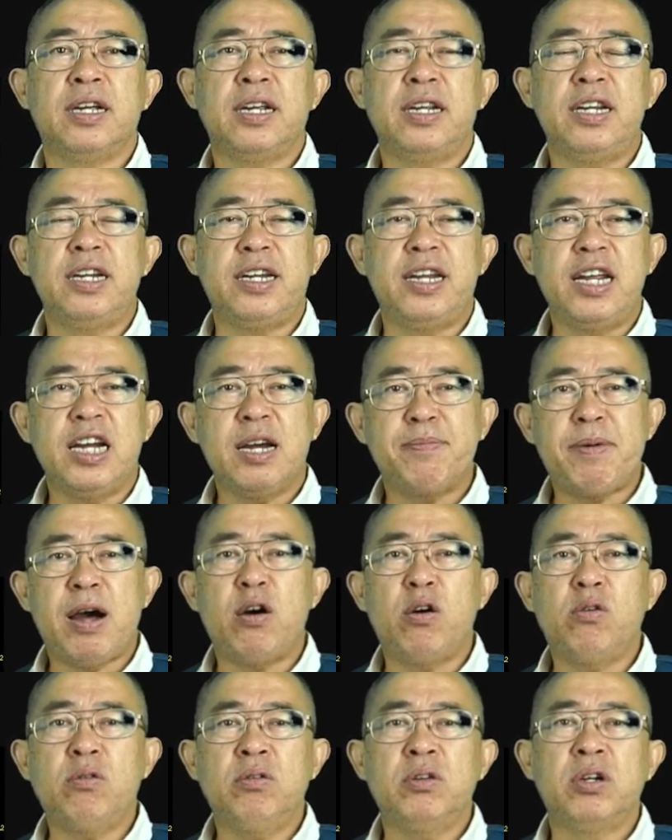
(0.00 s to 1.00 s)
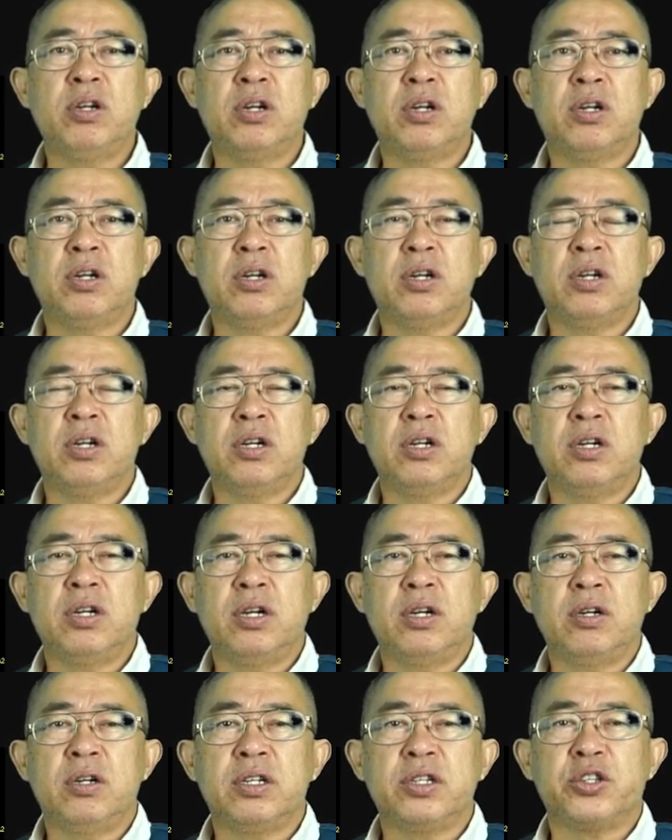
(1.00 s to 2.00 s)
It takes about
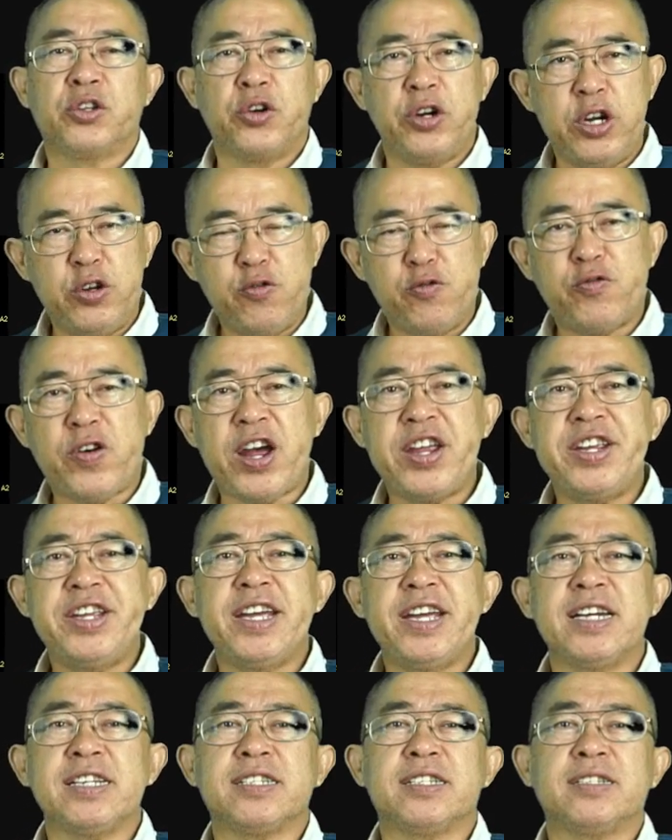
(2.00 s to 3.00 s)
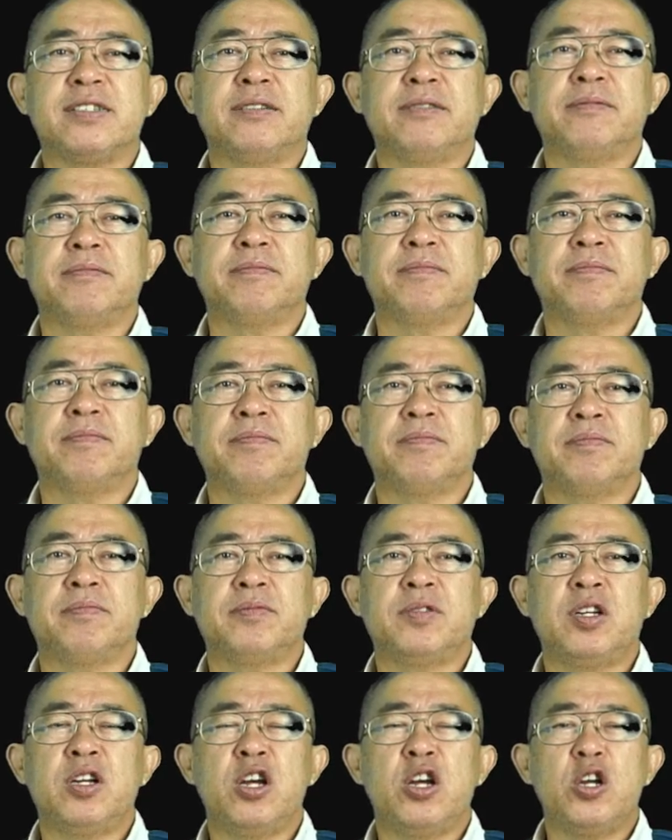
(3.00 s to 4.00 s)
three to five years,
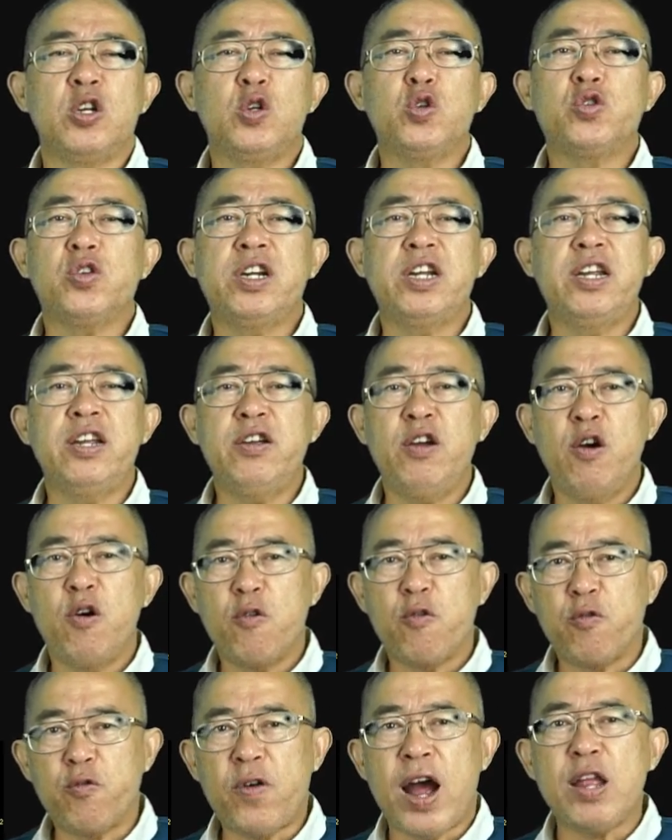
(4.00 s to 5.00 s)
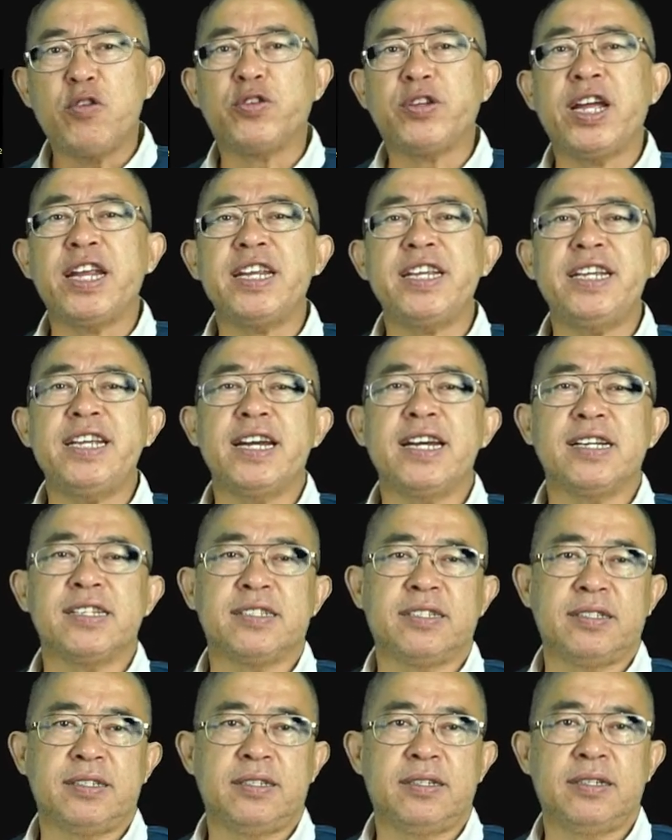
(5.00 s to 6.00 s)
usually five to ten
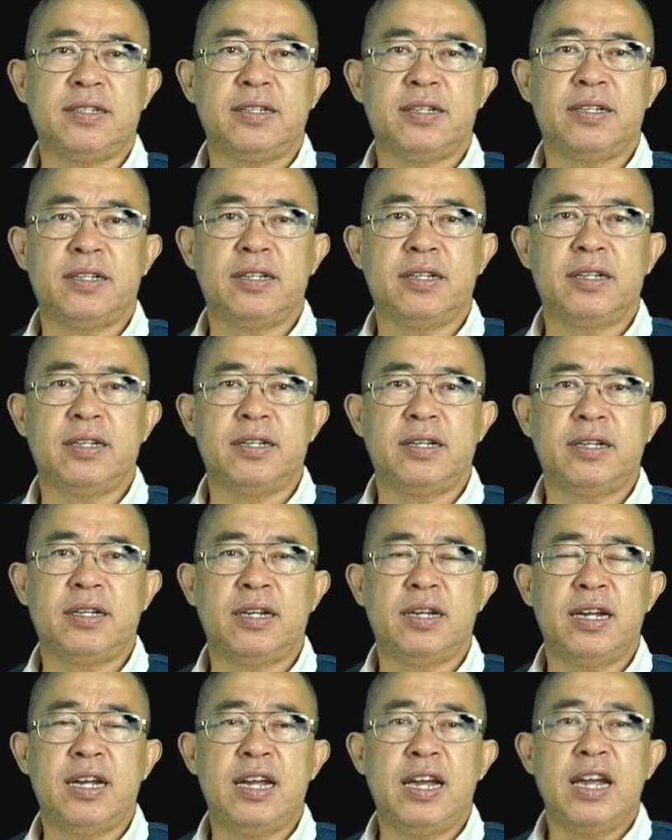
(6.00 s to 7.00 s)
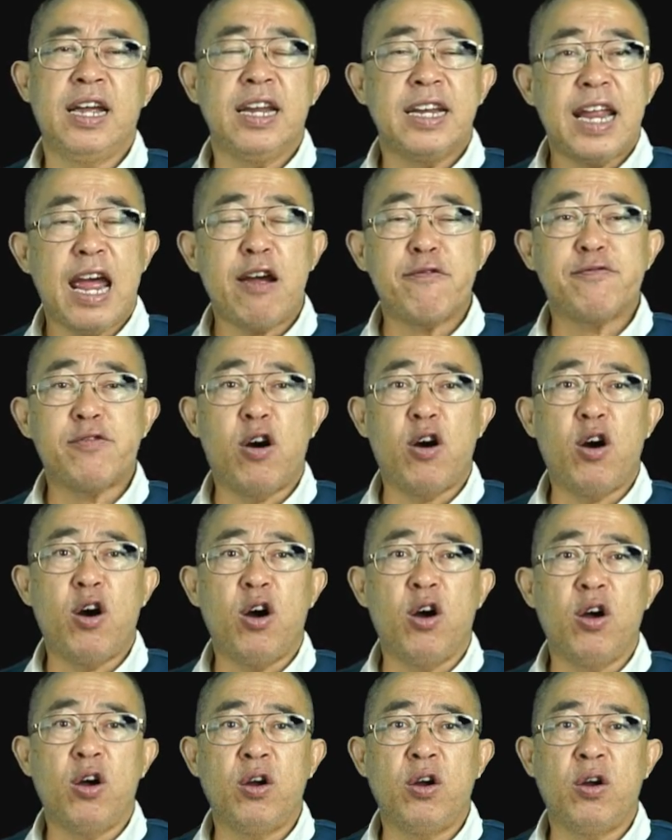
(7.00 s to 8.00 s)
years.
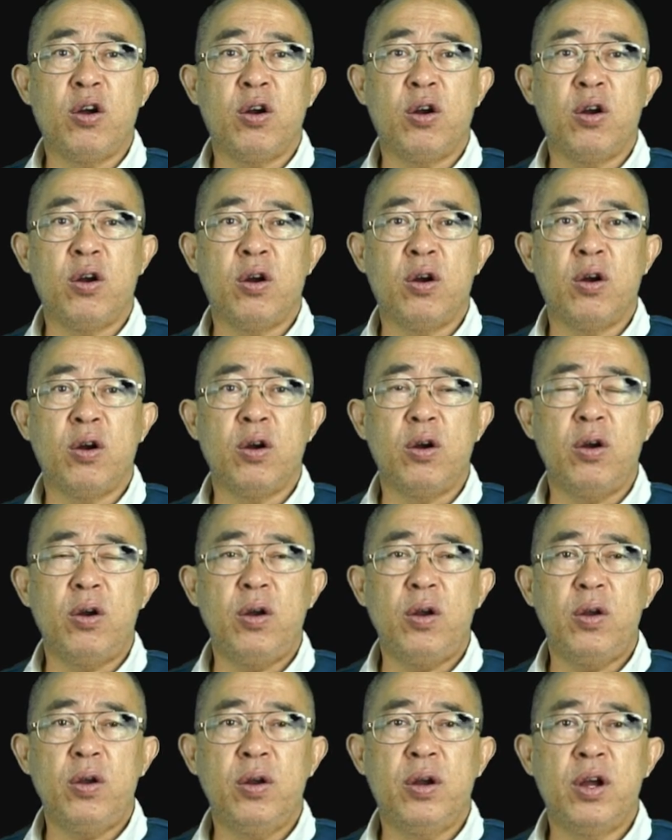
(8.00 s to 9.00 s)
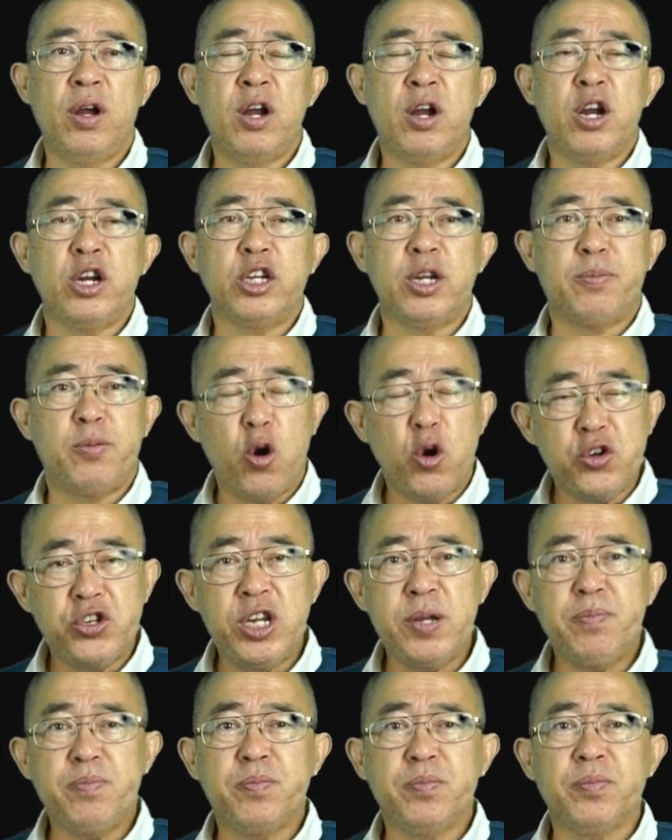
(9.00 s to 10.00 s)
Therefore, the poor
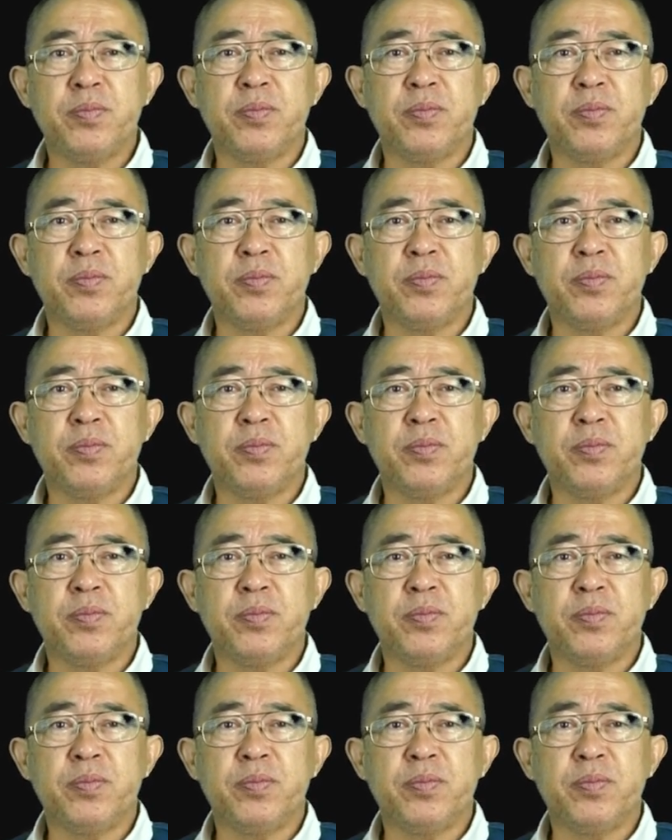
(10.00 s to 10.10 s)
ship,